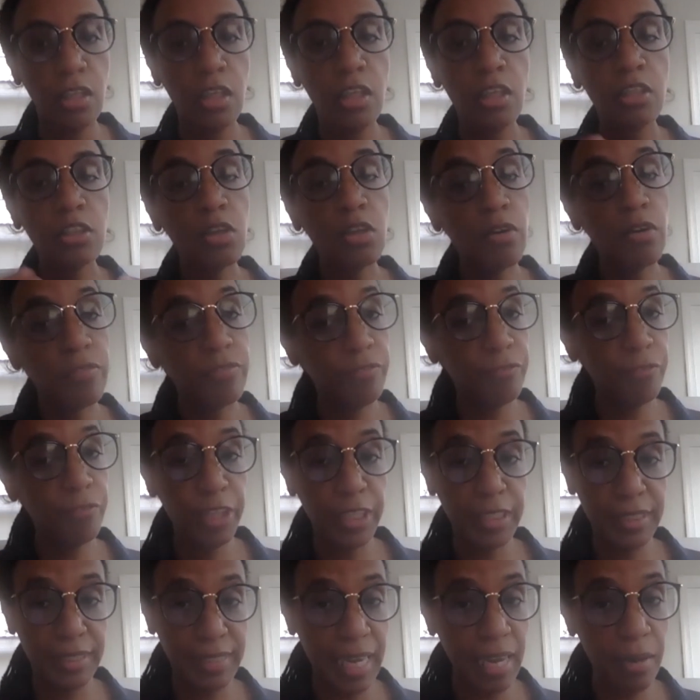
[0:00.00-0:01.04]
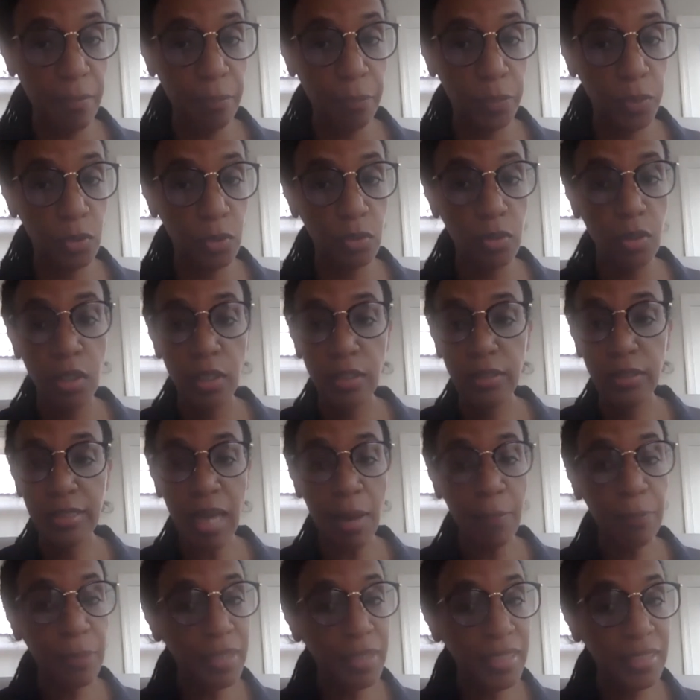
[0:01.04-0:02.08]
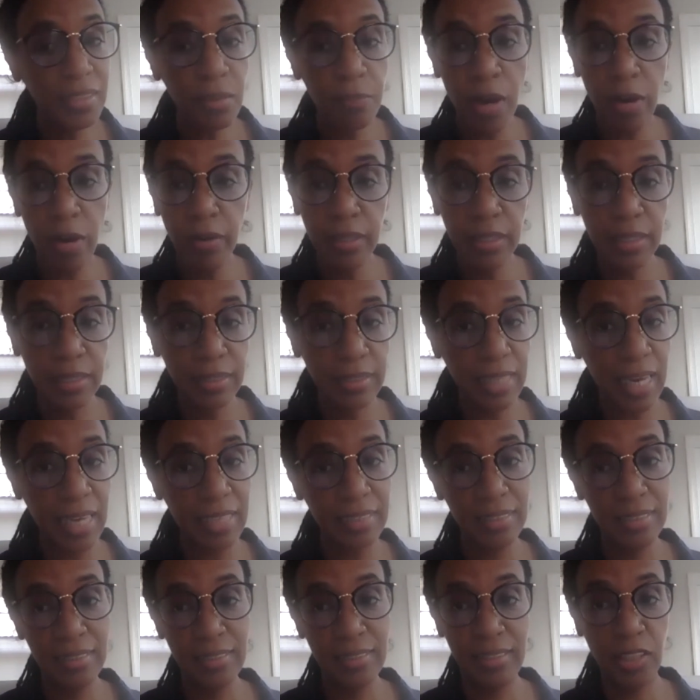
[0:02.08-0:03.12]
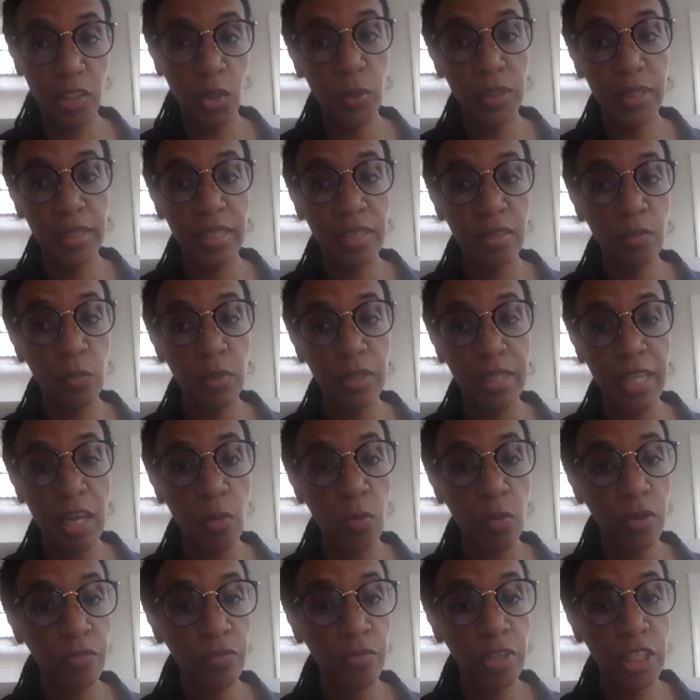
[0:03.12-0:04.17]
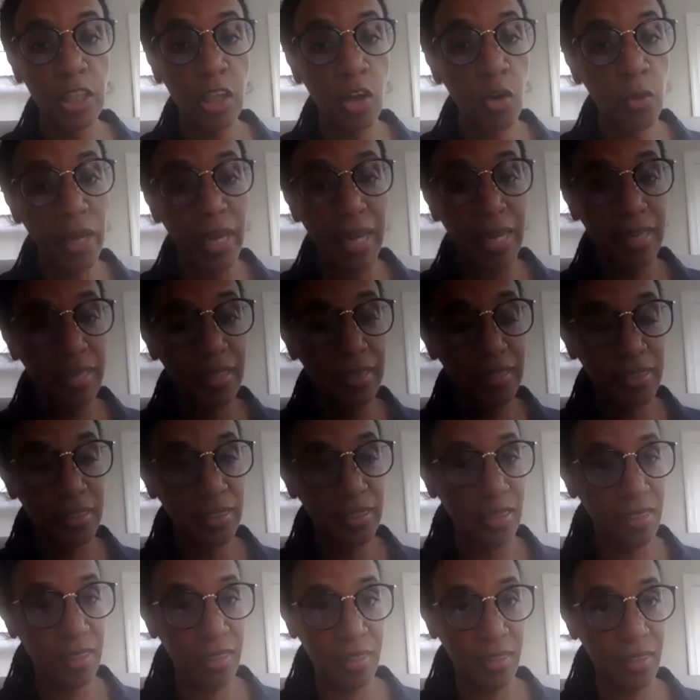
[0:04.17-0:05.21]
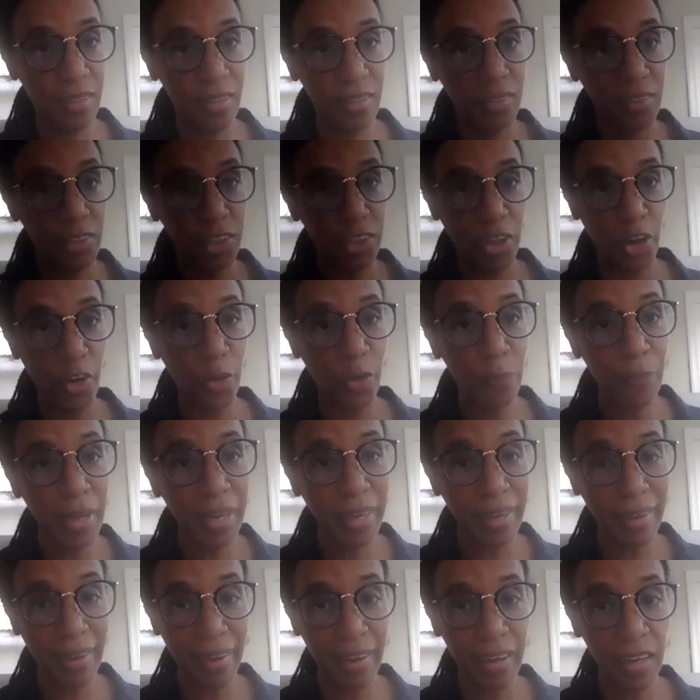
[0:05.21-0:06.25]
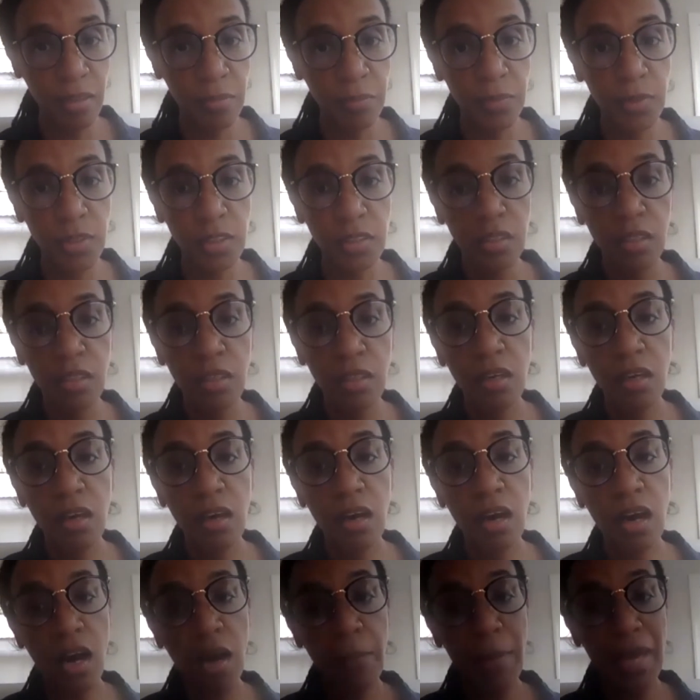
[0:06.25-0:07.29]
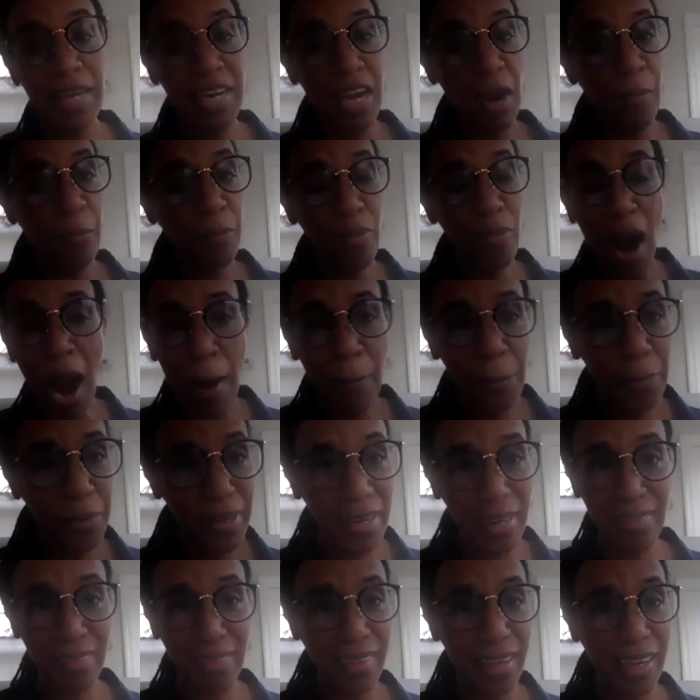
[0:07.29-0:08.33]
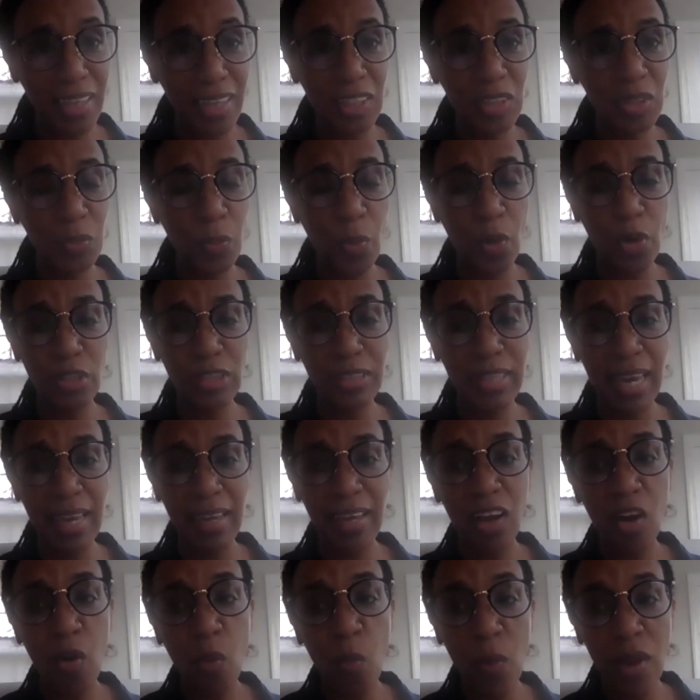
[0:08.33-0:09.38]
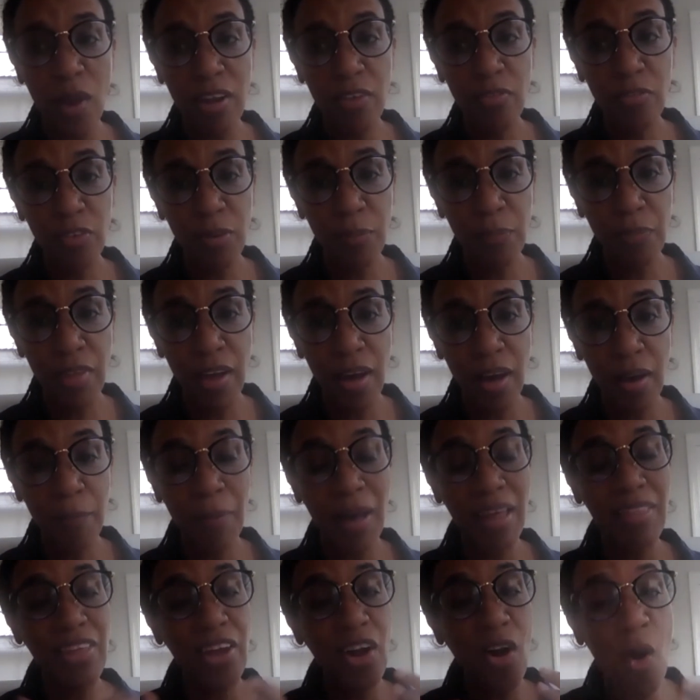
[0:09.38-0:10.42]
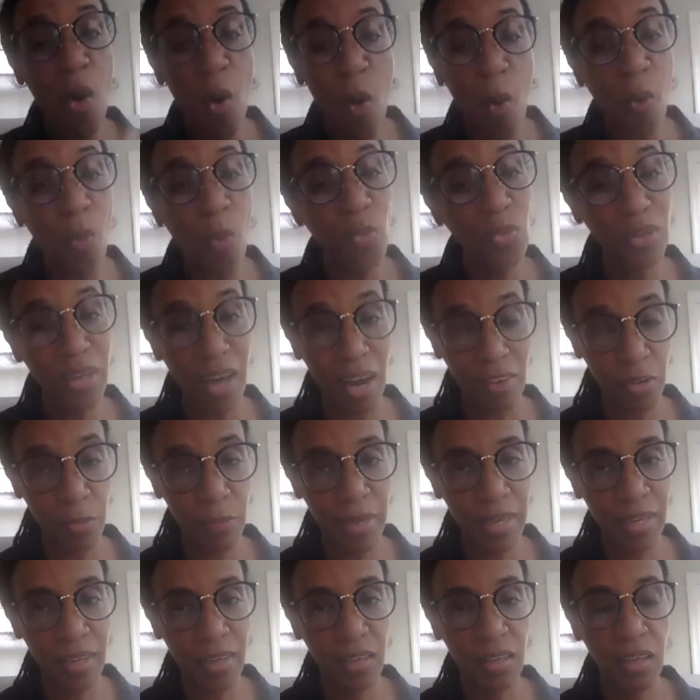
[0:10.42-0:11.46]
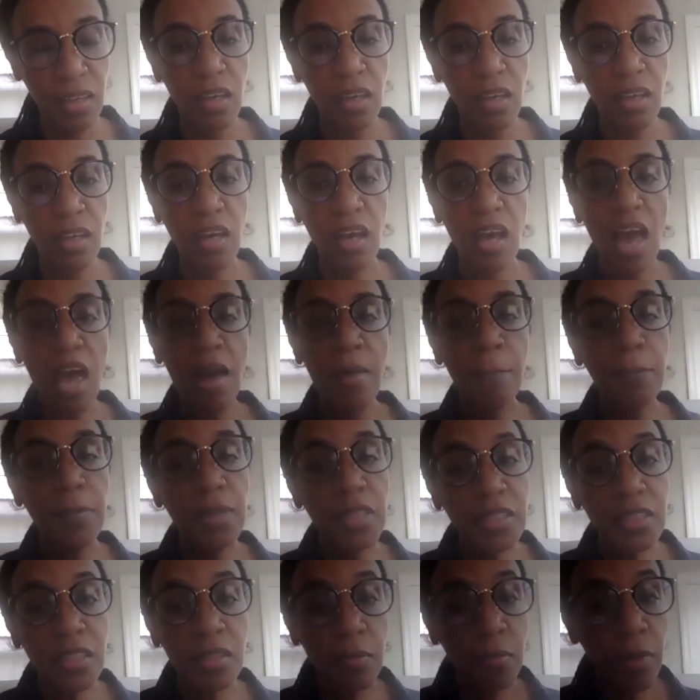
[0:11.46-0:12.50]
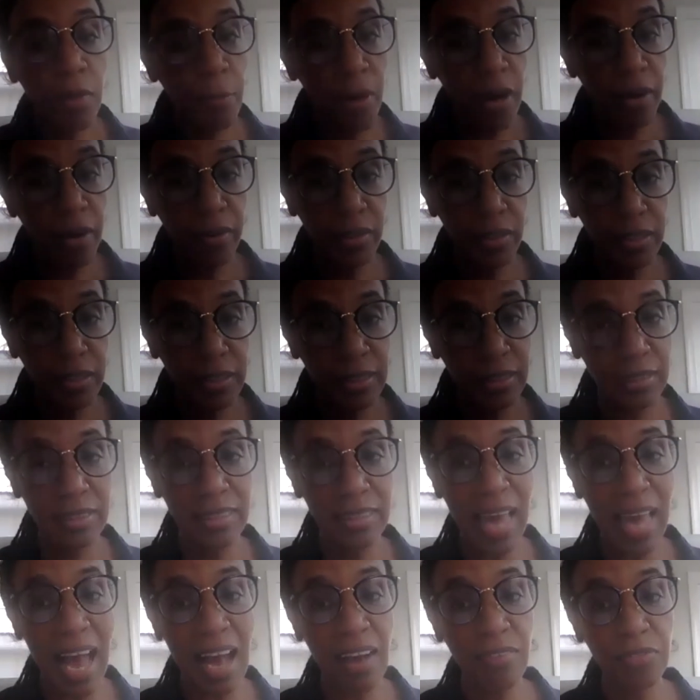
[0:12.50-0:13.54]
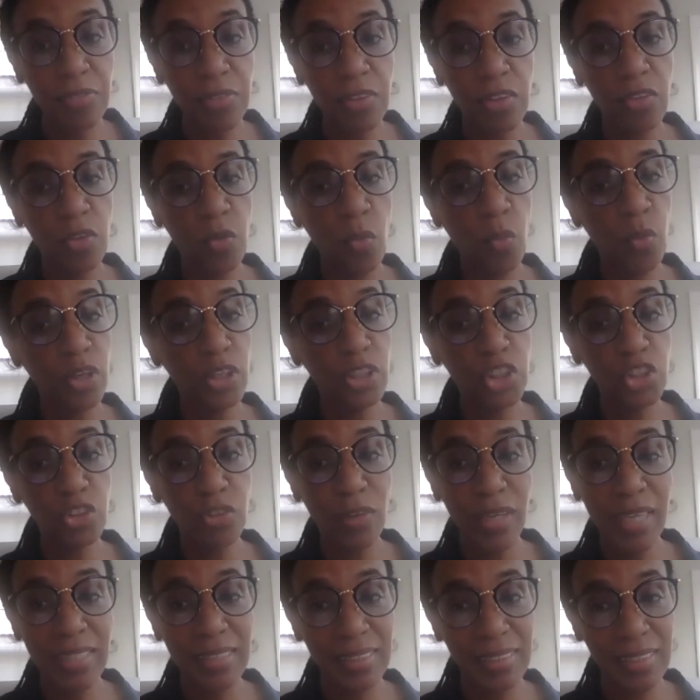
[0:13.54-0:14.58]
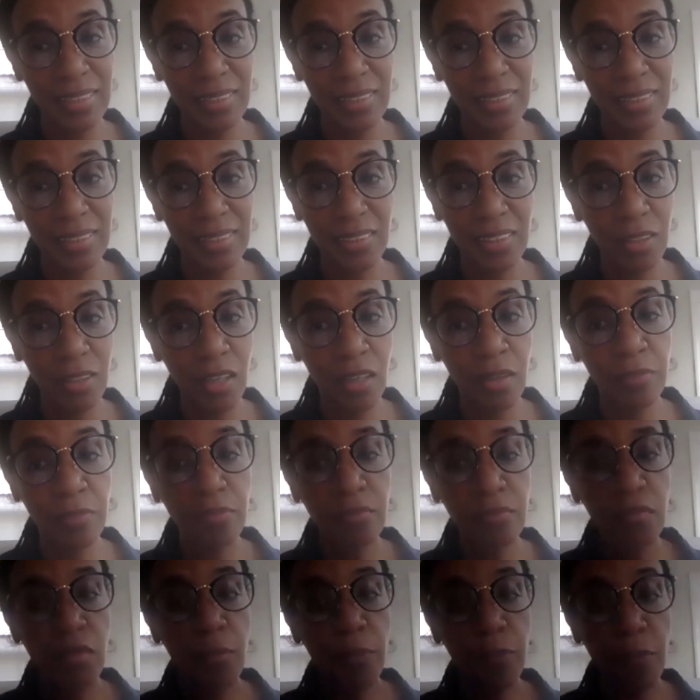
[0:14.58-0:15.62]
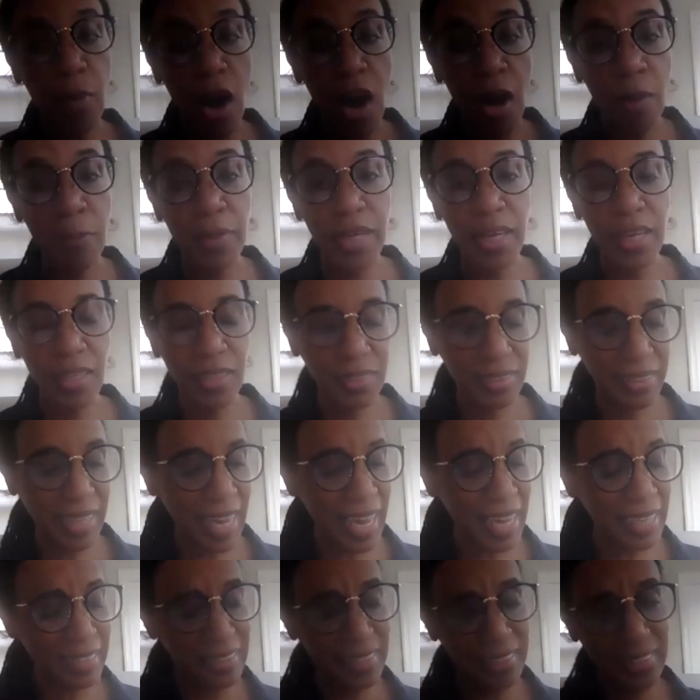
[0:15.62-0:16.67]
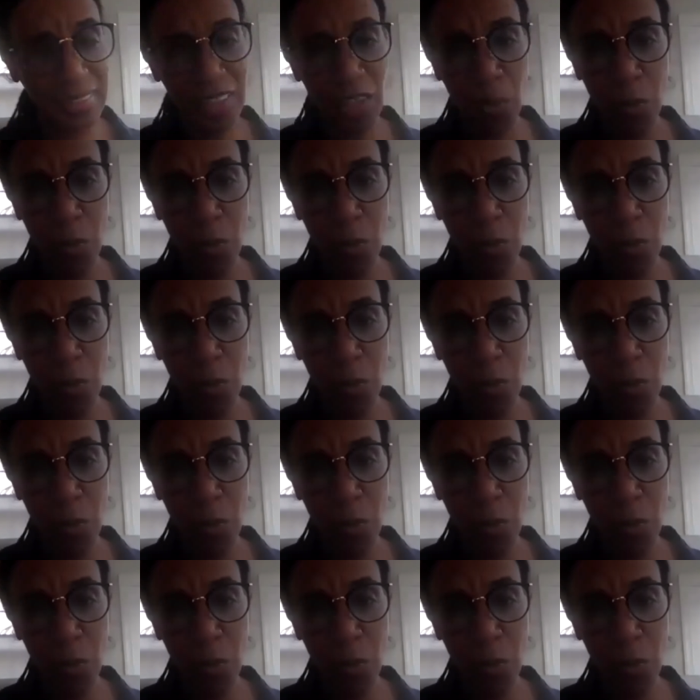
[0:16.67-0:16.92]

So, for example, Japanese Americans had to deal with it when they were relocated in internment camps, and their property and things were taken away from them by their own government. And Muslim Americans, after the World Trade Center bombings, they had to deal with